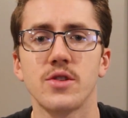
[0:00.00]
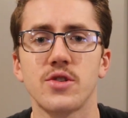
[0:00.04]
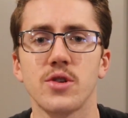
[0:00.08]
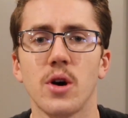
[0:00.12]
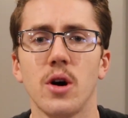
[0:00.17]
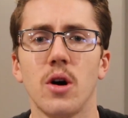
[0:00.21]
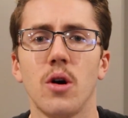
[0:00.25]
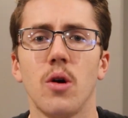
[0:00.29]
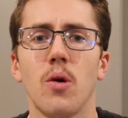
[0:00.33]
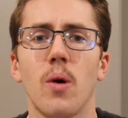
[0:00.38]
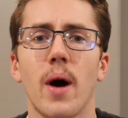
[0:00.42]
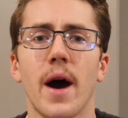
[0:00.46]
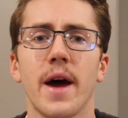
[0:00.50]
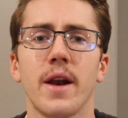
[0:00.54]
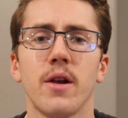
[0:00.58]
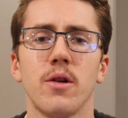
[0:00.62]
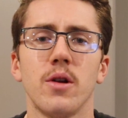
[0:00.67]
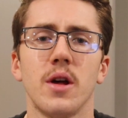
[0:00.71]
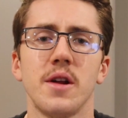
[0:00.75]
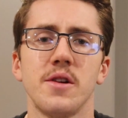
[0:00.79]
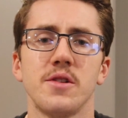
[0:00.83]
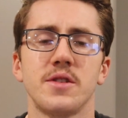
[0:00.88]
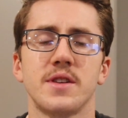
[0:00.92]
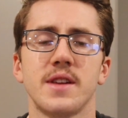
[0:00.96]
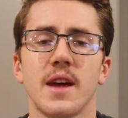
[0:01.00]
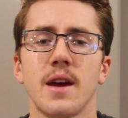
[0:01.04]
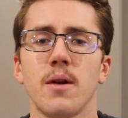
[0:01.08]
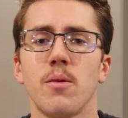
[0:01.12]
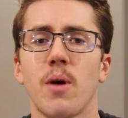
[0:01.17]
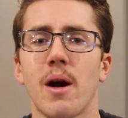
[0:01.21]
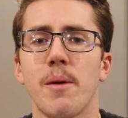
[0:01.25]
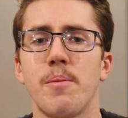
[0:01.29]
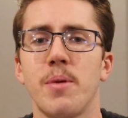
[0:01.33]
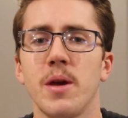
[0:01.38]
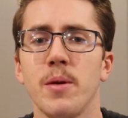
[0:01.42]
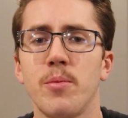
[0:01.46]
So I don't understand
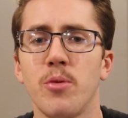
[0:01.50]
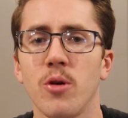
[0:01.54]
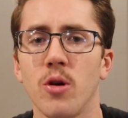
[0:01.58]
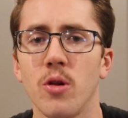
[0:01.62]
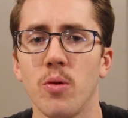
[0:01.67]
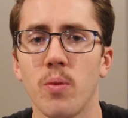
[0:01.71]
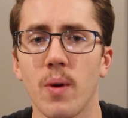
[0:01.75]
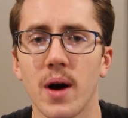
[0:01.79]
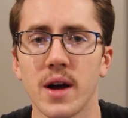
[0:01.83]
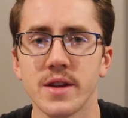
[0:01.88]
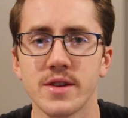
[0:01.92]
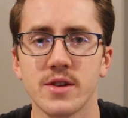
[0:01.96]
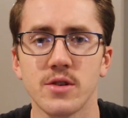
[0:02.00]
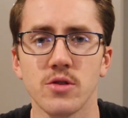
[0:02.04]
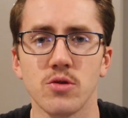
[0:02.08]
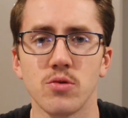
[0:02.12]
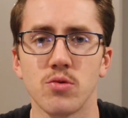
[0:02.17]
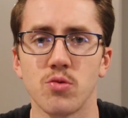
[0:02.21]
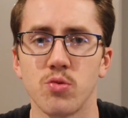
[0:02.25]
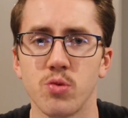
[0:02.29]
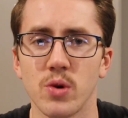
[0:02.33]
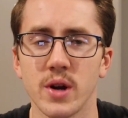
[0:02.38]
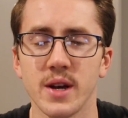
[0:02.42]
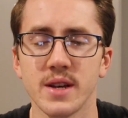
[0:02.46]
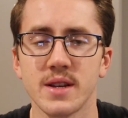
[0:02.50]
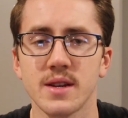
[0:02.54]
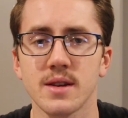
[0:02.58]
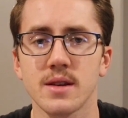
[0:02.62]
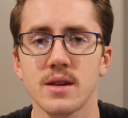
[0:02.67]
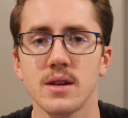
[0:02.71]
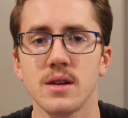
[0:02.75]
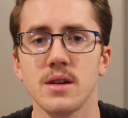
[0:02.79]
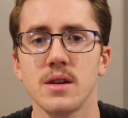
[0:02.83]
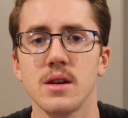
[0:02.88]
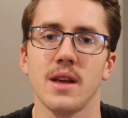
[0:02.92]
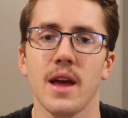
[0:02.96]
why people want to
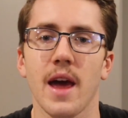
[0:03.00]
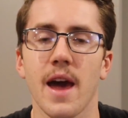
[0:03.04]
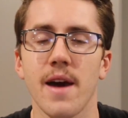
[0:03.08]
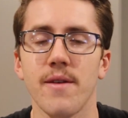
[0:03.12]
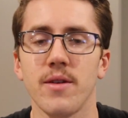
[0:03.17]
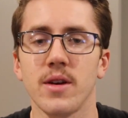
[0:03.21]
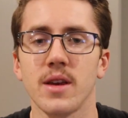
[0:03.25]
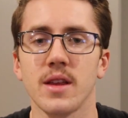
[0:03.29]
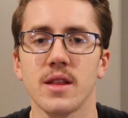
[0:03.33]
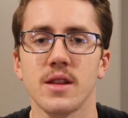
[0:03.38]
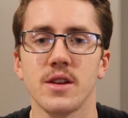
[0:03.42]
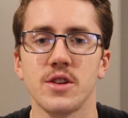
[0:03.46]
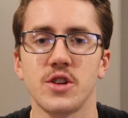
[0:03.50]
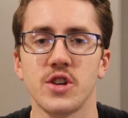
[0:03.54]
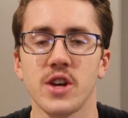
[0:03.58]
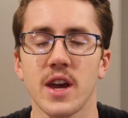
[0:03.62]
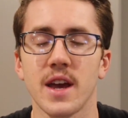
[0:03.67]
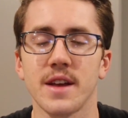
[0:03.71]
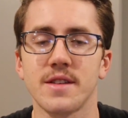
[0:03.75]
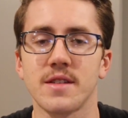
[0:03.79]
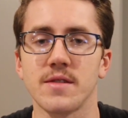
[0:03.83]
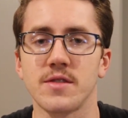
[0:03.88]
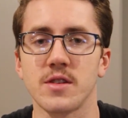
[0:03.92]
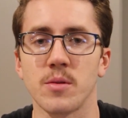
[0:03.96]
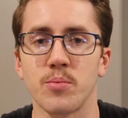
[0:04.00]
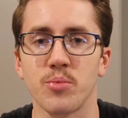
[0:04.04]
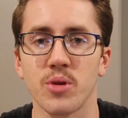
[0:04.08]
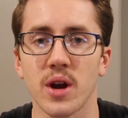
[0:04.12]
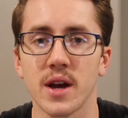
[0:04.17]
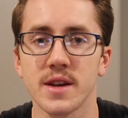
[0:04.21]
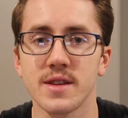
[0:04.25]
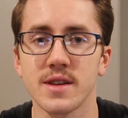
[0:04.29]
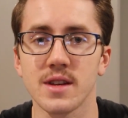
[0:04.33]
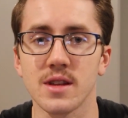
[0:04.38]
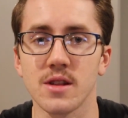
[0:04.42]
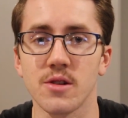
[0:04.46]
risk having the chance of
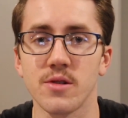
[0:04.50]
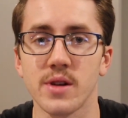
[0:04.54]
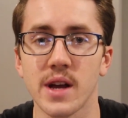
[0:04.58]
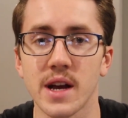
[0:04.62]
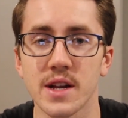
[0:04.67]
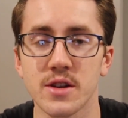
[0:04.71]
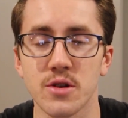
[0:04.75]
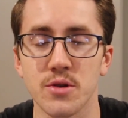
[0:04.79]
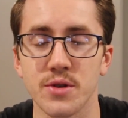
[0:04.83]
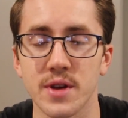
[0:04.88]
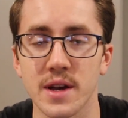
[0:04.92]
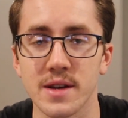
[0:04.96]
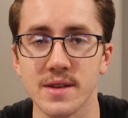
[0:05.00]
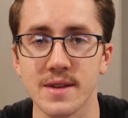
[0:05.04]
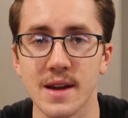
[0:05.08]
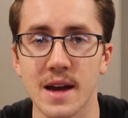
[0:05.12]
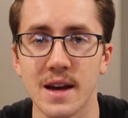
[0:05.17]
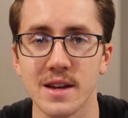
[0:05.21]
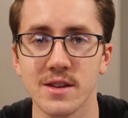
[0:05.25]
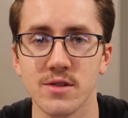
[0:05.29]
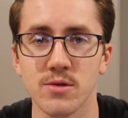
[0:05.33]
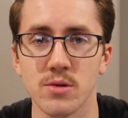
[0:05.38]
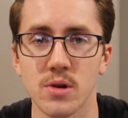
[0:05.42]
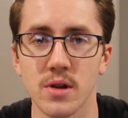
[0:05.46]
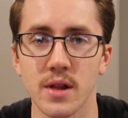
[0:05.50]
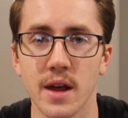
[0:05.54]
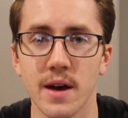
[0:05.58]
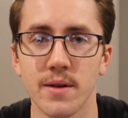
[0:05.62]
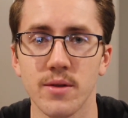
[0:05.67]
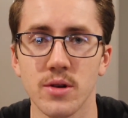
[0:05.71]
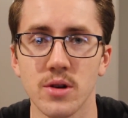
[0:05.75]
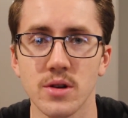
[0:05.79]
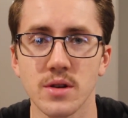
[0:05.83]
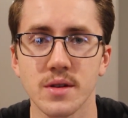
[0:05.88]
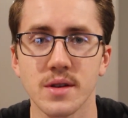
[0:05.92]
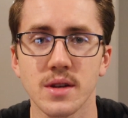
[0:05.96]
suppressing their natural testosterone
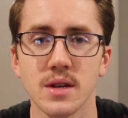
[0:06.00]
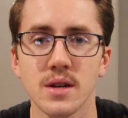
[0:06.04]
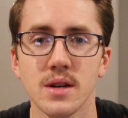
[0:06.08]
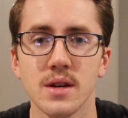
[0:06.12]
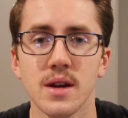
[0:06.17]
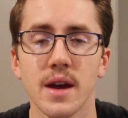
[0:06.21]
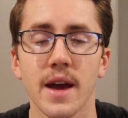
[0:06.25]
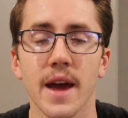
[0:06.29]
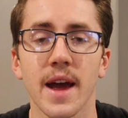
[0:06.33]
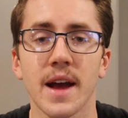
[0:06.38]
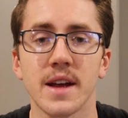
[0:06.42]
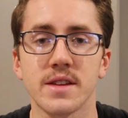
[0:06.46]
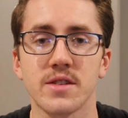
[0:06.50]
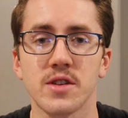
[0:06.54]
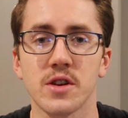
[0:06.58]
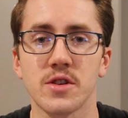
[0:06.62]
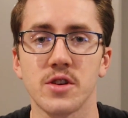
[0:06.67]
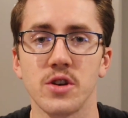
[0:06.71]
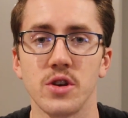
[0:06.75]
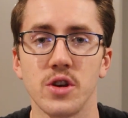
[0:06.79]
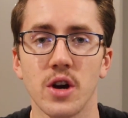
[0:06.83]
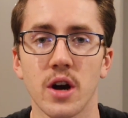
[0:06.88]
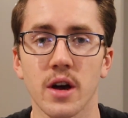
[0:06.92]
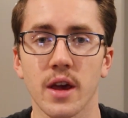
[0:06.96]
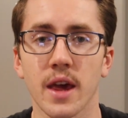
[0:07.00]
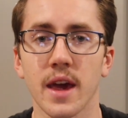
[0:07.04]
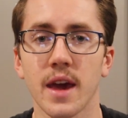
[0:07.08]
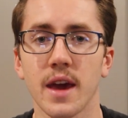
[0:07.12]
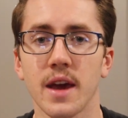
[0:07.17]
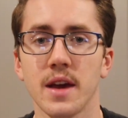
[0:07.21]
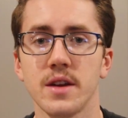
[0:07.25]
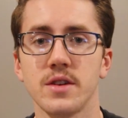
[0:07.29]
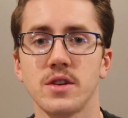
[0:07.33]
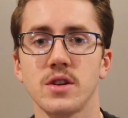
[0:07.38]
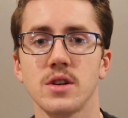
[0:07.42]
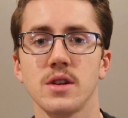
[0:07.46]
levels at such a young
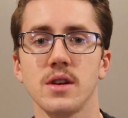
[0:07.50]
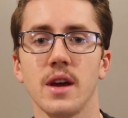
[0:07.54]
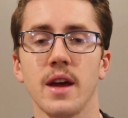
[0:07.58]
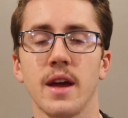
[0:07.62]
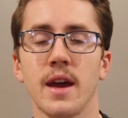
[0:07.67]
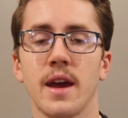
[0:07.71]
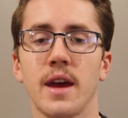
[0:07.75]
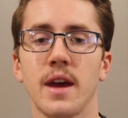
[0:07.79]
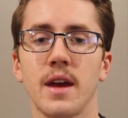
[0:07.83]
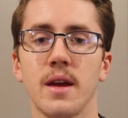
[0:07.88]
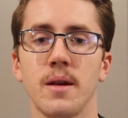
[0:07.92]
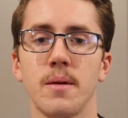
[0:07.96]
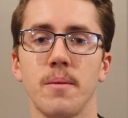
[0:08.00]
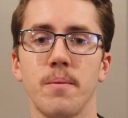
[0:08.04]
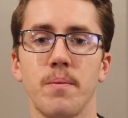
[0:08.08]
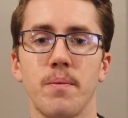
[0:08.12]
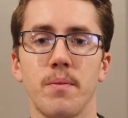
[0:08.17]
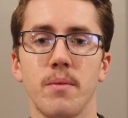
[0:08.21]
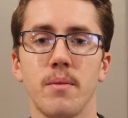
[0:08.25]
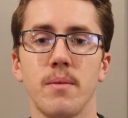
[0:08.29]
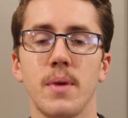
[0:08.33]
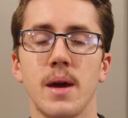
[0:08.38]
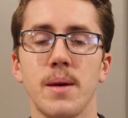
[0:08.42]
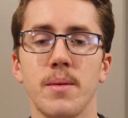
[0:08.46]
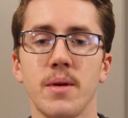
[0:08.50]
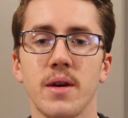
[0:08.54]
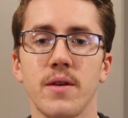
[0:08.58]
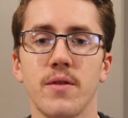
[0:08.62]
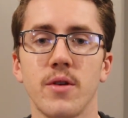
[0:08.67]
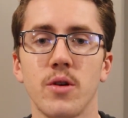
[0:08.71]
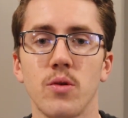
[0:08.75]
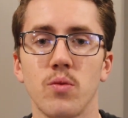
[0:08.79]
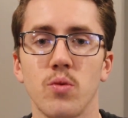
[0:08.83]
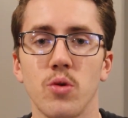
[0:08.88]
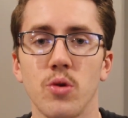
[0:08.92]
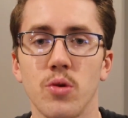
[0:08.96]
age, and maybe
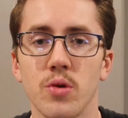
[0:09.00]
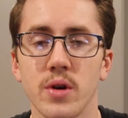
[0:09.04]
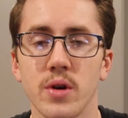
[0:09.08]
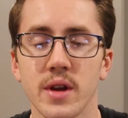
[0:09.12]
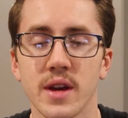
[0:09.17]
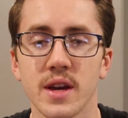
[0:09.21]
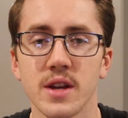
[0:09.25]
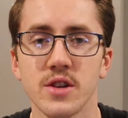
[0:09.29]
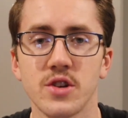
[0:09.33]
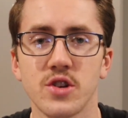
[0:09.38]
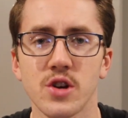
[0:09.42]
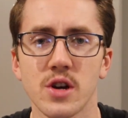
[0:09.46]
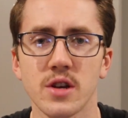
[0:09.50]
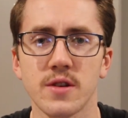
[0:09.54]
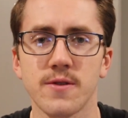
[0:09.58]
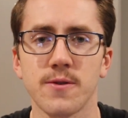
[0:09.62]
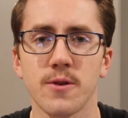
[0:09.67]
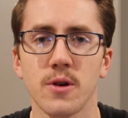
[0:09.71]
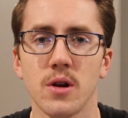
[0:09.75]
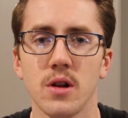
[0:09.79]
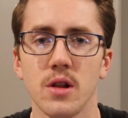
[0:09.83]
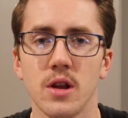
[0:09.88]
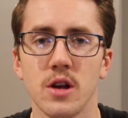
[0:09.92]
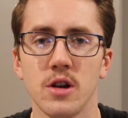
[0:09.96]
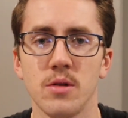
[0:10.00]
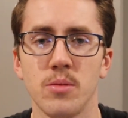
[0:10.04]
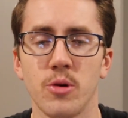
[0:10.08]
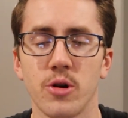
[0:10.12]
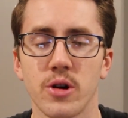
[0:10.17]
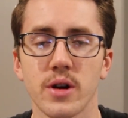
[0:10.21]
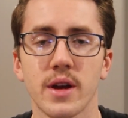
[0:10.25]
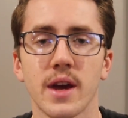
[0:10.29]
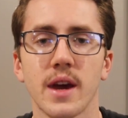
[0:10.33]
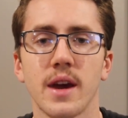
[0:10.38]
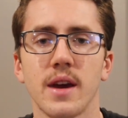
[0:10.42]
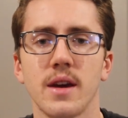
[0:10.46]
even ruining it just for a little
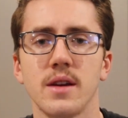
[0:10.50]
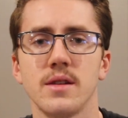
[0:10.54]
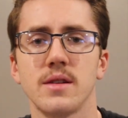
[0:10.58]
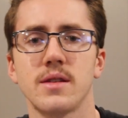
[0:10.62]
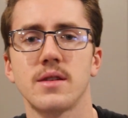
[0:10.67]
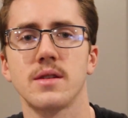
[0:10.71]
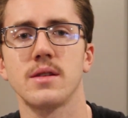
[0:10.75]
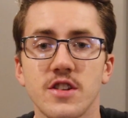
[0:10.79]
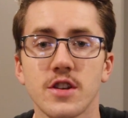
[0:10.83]
more gains.